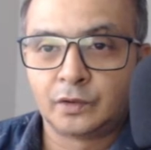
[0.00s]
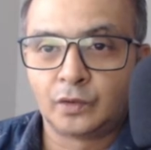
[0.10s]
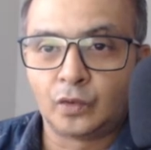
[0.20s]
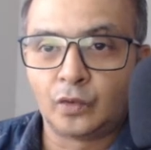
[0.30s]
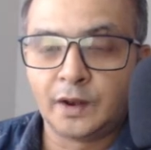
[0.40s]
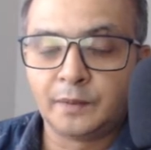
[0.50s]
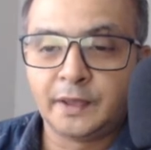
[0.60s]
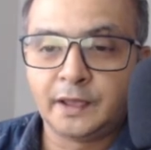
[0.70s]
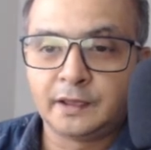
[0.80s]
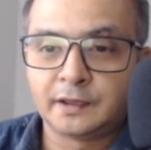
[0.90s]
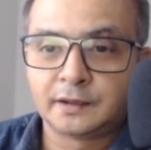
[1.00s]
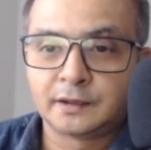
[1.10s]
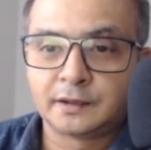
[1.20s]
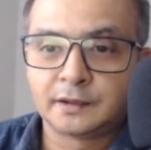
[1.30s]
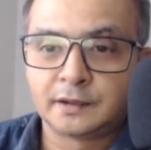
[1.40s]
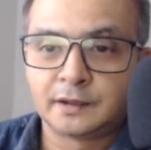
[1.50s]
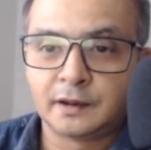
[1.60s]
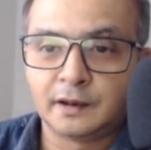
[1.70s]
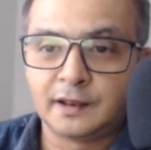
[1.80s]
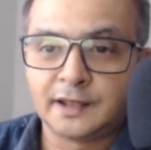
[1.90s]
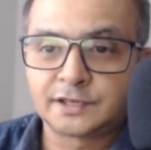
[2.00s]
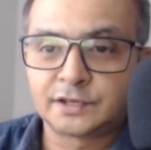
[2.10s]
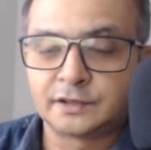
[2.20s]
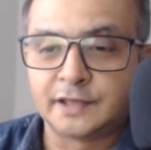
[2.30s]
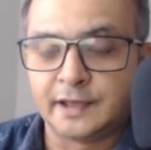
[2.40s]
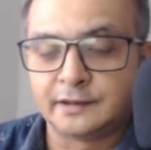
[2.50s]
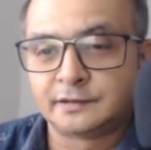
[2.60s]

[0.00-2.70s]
will be lesser than